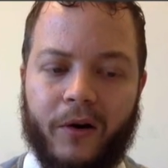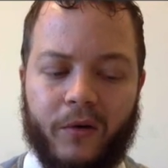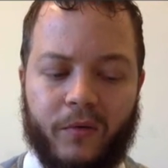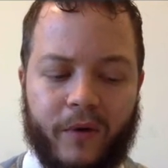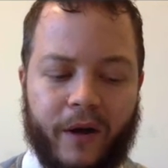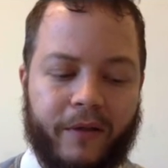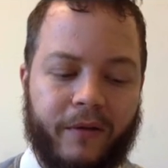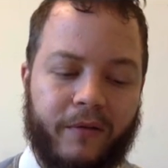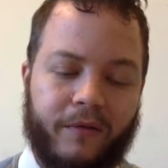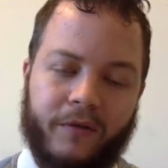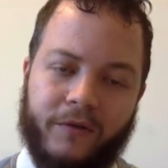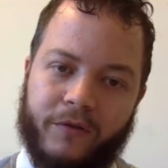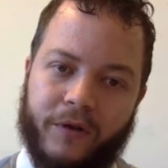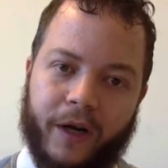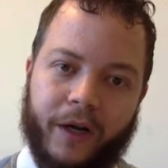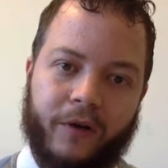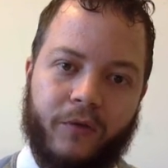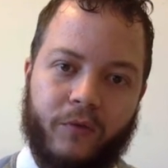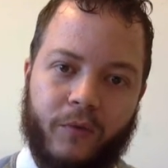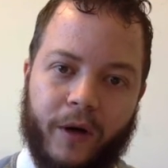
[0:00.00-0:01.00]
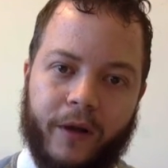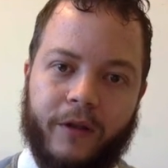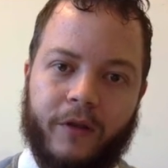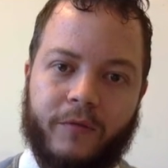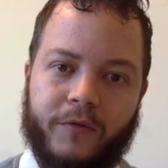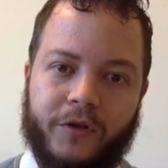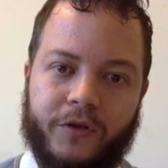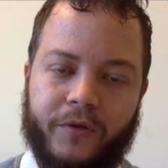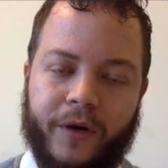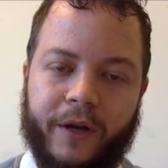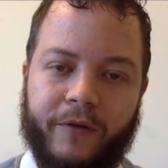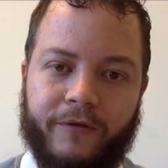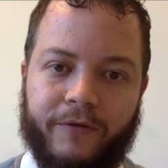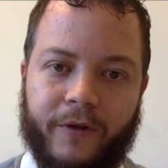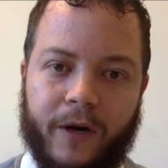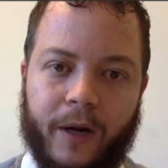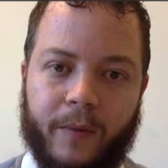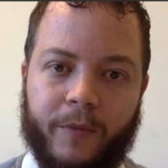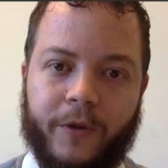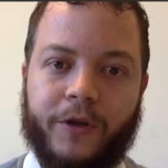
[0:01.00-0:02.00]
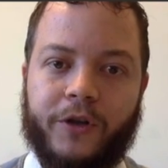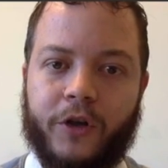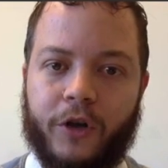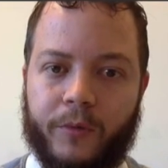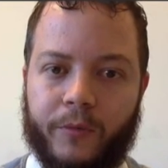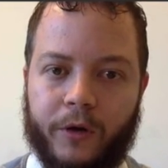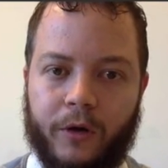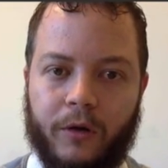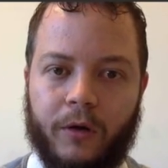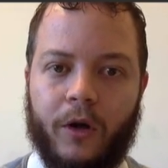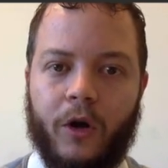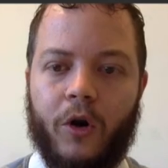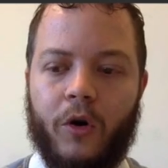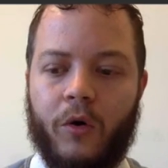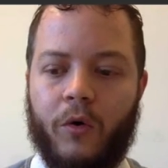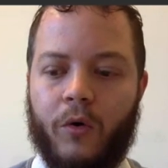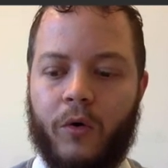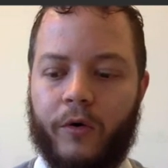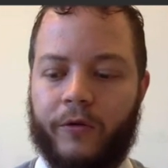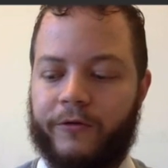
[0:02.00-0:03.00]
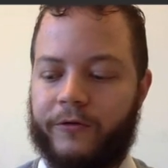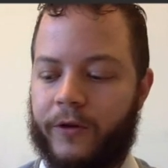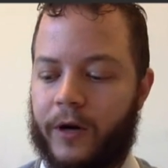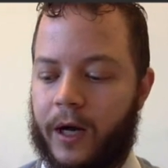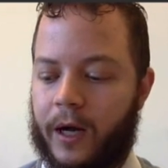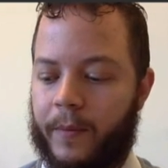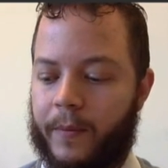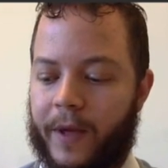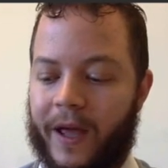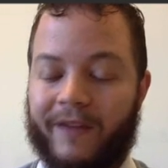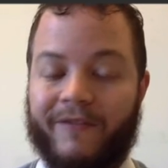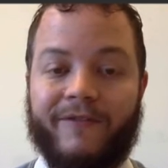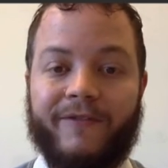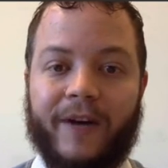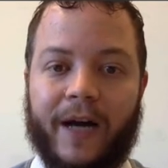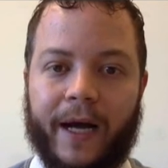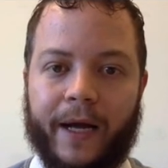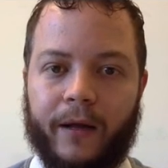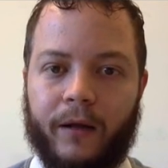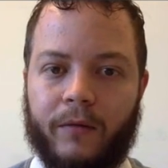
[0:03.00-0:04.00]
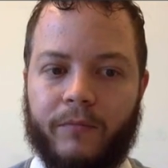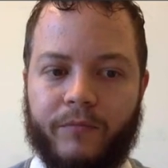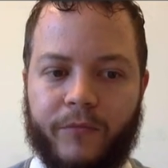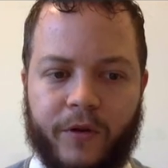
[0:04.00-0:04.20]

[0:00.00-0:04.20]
Rather than trying to run them straight from the terminal or from a file.